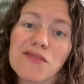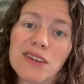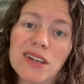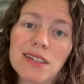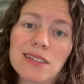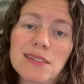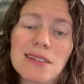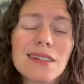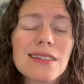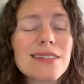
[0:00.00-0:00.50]

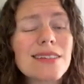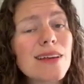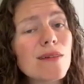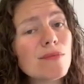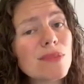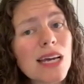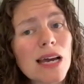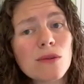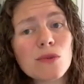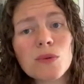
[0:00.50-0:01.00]
obvious, because
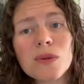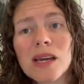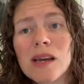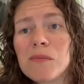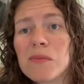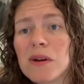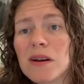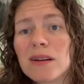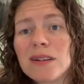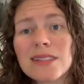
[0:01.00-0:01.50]
sometimes we
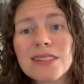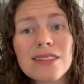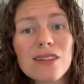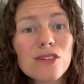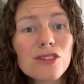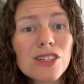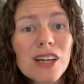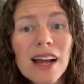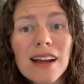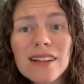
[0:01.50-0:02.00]
get bugs,
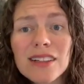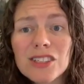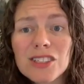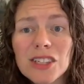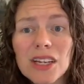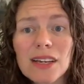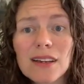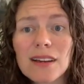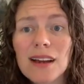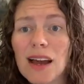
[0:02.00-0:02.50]
they're
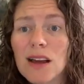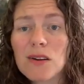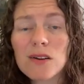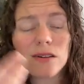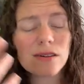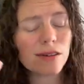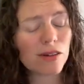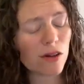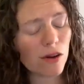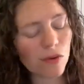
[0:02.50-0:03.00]
challenging.
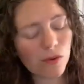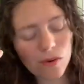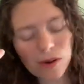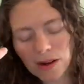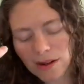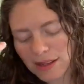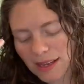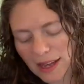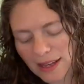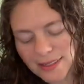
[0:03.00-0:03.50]

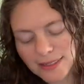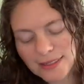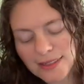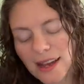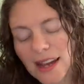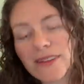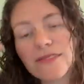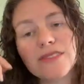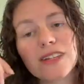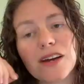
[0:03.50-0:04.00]
Yes,
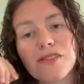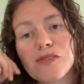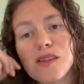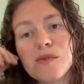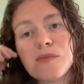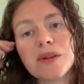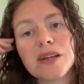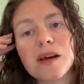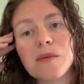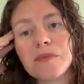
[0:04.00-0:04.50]
I've
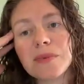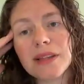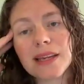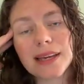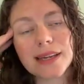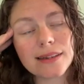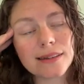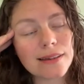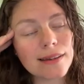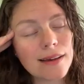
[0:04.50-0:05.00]
definitely been up
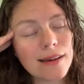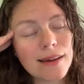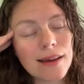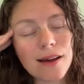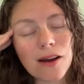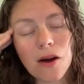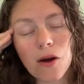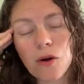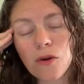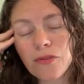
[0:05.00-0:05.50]
late
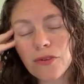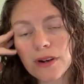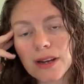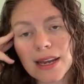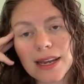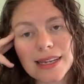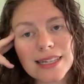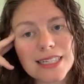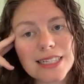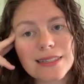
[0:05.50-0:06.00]

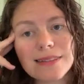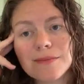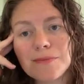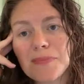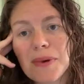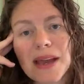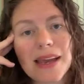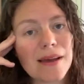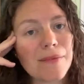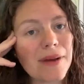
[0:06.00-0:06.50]
overnight,
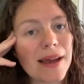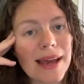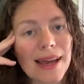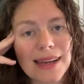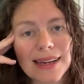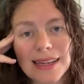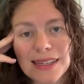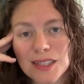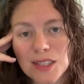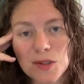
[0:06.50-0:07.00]
banging my
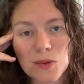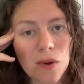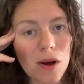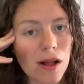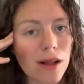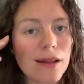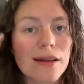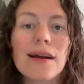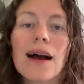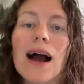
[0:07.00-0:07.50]
head against the
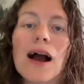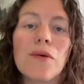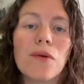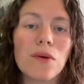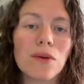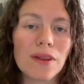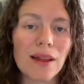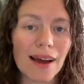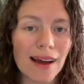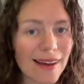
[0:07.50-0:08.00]
wall. I
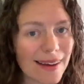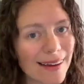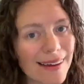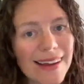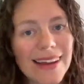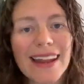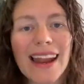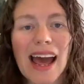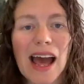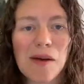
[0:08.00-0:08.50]
won't lie,
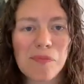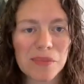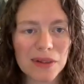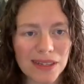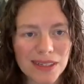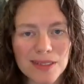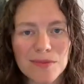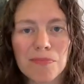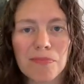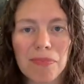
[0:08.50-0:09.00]
it
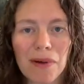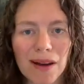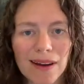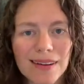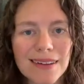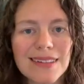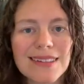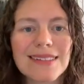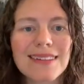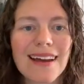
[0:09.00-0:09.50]
happens.
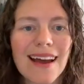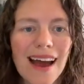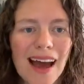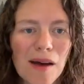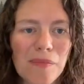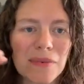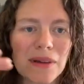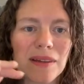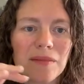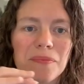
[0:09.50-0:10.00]
Bugs
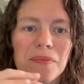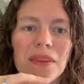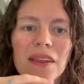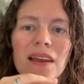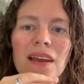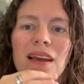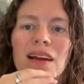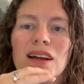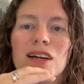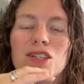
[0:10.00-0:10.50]
happen.
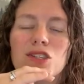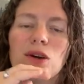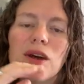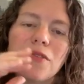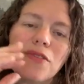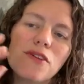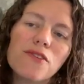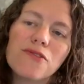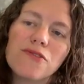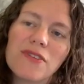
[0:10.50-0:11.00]
So
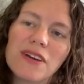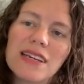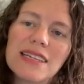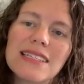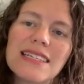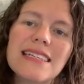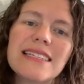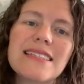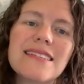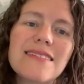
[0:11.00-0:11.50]
if the
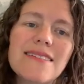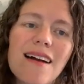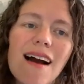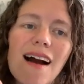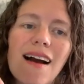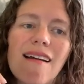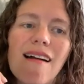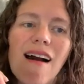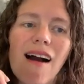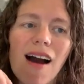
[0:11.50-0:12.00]
fix is
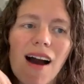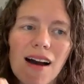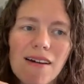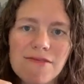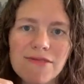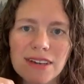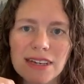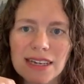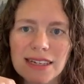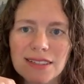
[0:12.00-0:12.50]
not
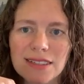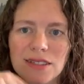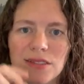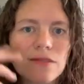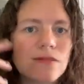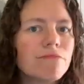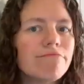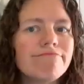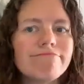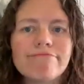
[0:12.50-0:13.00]

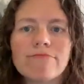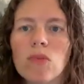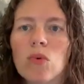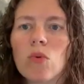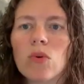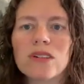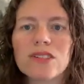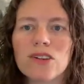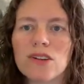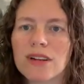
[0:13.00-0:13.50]
obvious,
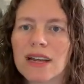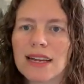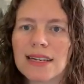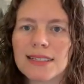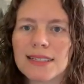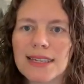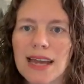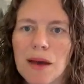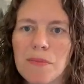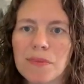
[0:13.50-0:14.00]
what's our
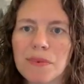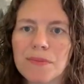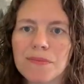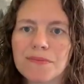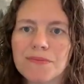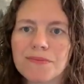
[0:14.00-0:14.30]
next step,